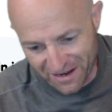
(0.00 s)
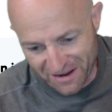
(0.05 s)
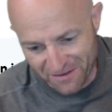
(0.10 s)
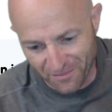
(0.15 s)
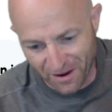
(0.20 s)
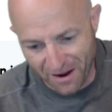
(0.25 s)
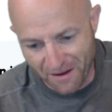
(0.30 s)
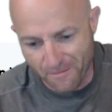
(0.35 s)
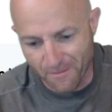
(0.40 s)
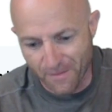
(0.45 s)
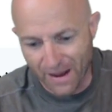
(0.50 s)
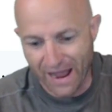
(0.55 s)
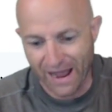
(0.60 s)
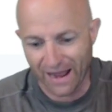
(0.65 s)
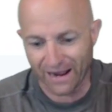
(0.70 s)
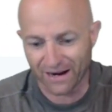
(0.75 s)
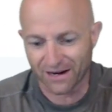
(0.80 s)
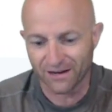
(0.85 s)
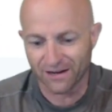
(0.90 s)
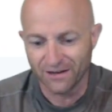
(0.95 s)
in my
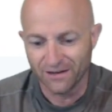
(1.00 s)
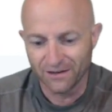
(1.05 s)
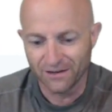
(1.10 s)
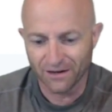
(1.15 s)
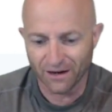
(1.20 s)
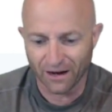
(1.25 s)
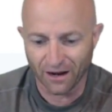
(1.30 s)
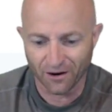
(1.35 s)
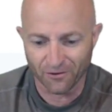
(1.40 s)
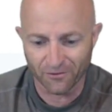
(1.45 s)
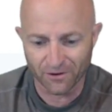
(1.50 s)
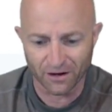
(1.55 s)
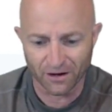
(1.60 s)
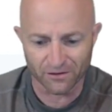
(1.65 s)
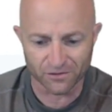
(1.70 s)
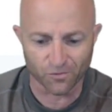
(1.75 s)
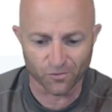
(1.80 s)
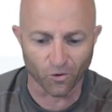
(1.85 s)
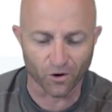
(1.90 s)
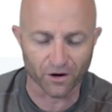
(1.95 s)
back when I
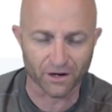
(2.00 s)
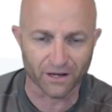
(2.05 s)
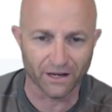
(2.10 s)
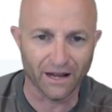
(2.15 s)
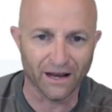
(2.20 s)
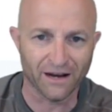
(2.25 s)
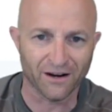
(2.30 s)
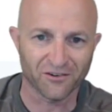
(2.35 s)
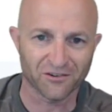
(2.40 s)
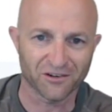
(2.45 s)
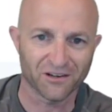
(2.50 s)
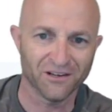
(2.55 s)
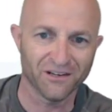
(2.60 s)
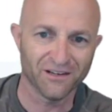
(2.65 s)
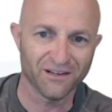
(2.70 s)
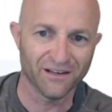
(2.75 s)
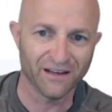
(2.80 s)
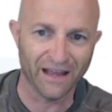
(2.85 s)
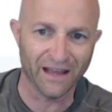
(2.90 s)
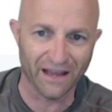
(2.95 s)
was working out,
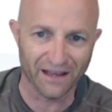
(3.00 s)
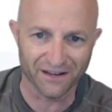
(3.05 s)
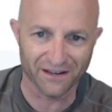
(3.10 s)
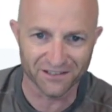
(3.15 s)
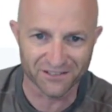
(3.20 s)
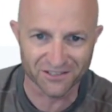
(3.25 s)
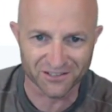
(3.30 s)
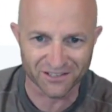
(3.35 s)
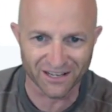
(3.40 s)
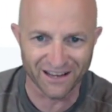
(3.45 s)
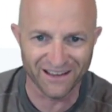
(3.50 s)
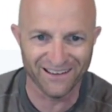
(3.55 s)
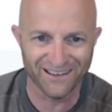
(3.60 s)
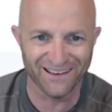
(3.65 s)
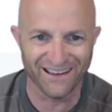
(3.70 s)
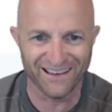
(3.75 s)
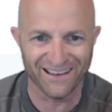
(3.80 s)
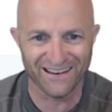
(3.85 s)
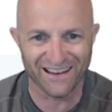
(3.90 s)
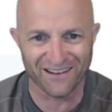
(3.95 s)
and it's
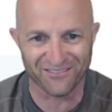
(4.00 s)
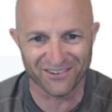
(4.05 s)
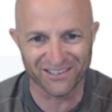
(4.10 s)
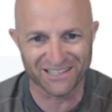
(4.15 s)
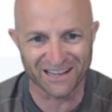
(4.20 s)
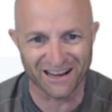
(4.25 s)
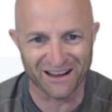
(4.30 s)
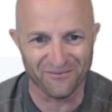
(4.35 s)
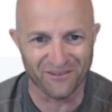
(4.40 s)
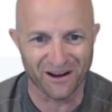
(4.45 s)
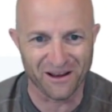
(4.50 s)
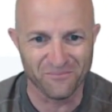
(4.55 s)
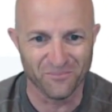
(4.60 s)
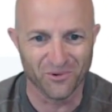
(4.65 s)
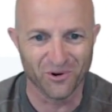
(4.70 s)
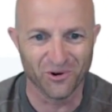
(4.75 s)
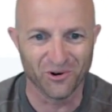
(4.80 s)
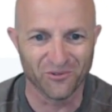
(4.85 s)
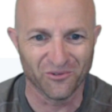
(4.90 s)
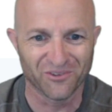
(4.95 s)
every time I
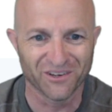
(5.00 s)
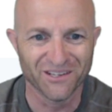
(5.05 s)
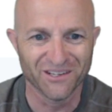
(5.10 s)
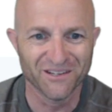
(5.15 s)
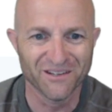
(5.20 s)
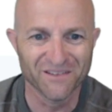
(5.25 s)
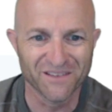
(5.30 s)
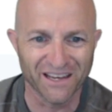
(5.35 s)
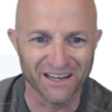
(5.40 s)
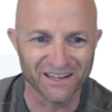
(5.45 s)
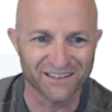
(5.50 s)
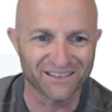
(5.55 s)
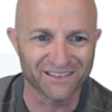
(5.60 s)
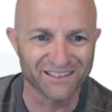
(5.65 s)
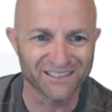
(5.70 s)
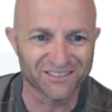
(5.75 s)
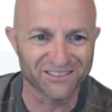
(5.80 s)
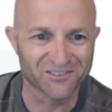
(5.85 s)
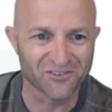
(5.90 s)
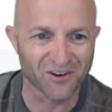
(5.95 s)
move,
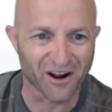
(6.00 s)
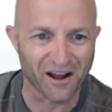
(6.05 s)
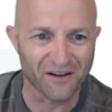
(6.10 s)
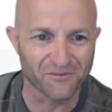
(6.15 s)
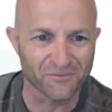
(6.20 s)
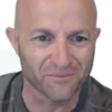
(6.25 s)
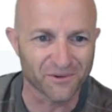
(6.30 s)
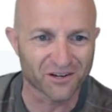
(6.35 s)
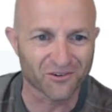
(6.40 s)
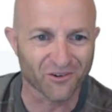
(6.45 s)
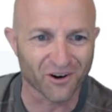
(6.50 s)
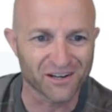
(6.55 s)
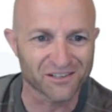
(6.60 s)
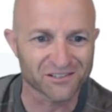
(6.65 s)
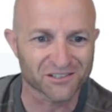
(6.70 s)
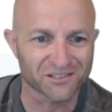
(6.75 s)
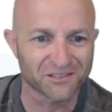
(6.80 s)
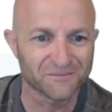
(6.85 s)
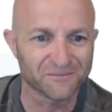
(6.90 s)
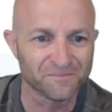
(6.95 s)
it's driving me
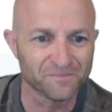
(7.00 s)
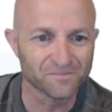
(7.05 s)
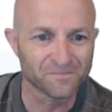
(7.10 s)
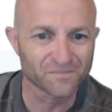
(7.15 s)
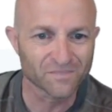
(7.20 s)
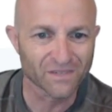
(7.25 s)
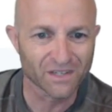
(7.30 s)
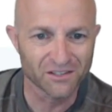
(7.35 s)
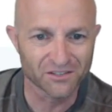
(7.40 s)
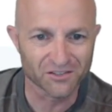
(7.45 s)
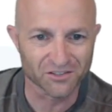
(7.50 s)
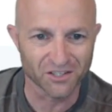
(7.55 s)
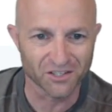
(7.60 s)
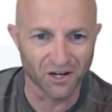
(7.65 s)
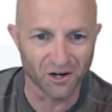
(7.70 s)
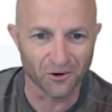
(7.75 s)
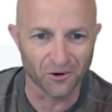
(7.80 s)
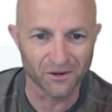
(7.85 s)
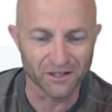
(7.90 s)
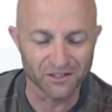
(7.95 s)
crazy.
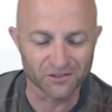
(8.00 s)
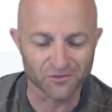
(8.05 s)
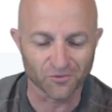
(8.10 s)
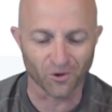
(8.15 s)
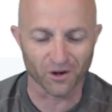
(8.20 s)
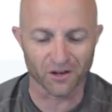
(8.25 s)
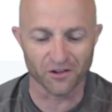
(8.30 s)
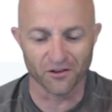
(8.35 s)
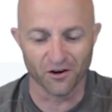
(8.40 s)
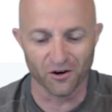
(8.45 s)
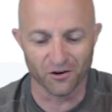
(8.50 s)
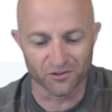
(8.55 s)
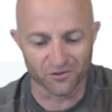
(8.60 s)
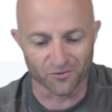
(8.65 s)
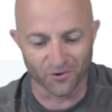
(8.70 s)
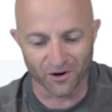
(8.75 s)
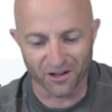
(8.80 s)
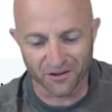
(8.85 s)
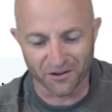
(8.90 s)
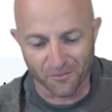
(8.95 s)
So it's one of those
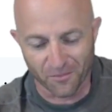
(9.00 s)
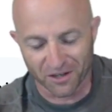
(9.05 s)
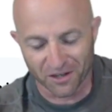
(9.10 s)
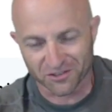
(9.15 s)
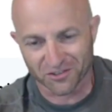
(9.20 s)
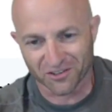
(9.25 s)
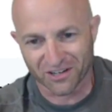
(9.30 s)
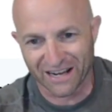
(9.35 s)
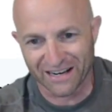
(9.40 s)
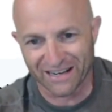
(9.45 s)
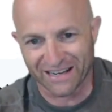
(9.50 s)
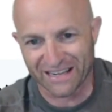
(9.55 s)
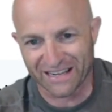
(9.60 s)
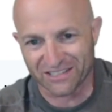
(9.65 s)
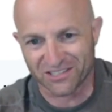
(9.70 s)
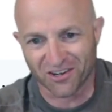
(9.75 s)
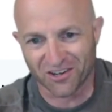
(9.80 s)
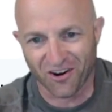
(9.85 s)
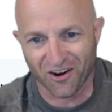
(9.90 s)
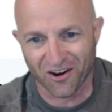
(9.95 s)
where the muscle kind of
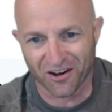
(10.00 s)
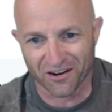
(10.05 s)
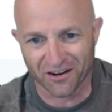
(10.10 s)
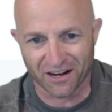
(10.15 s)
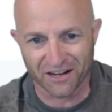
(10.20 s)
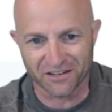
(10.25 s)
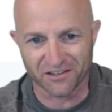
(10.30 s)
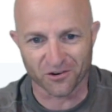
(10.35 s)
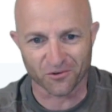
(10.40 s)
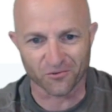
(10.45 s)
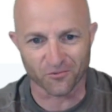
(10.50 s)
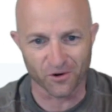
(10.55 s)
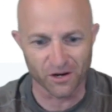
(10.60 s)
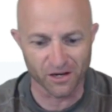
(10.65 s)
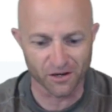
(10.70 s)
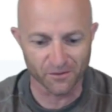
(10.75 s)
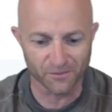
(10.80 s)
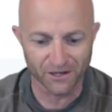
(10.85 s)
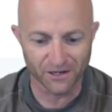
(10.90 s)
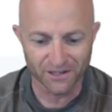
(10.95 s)
gets caught on your
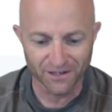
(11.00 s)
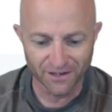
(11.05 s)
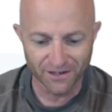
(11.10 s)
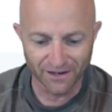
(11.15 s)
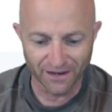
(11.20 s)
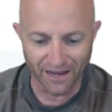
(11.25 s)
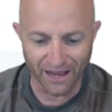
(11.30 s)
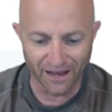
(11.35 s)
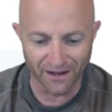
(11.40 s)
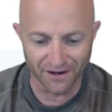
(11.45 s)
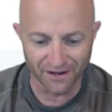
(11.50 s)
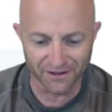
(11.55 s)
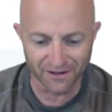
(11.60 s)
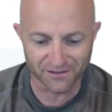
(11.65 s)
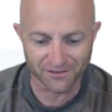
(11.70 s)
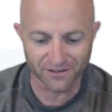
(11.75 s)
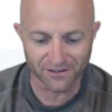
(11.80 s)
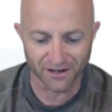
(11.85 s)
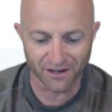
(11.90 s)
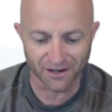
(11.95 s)
rib, and
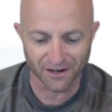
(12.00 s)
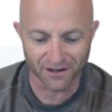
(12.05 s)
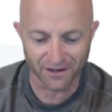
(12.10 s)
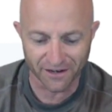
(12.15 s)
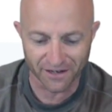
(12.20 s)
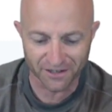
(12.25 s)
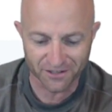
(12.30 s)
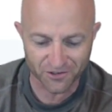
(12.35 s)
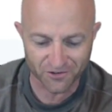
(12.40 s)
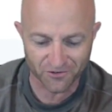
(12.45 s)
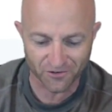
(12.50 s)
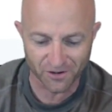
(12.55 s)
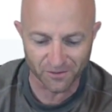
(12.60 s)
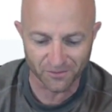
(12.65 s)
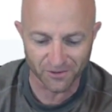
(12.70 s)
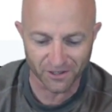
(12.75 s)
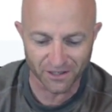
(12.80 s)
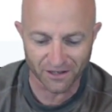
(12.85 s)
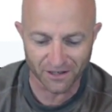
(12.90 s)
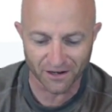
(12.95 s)
it's
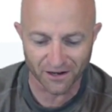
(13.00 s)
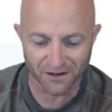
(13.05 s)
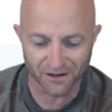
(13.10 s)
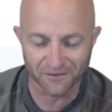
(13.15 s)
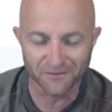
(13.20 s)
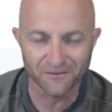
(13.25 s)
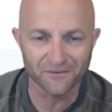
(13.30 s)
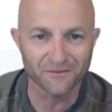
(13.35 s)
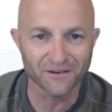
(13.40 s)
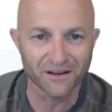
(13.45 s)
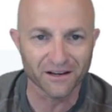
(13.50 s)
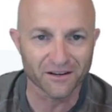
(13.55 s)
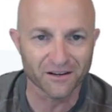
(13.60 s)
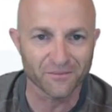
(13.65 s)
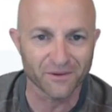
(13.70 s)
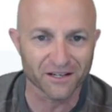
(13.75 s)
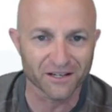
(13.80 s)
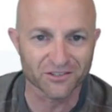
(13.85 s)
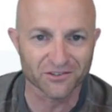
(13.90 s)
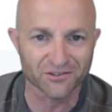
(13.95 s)
extremely it can
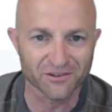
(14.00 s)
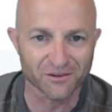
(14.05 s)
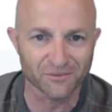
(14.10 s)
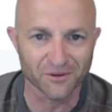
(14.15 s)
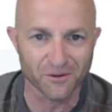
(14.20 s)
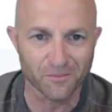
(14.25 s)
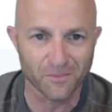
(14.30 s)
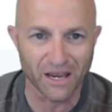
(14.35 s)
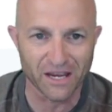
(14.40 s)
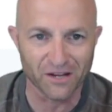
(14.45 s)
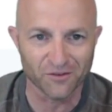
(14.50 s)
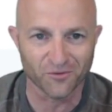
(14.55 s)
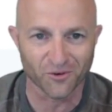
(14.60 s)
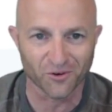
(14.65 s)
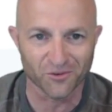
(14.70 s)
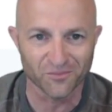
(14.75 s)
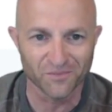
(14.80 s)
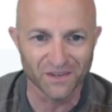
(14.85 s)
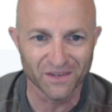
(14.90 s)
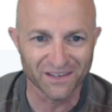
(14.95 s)
be extremely painful.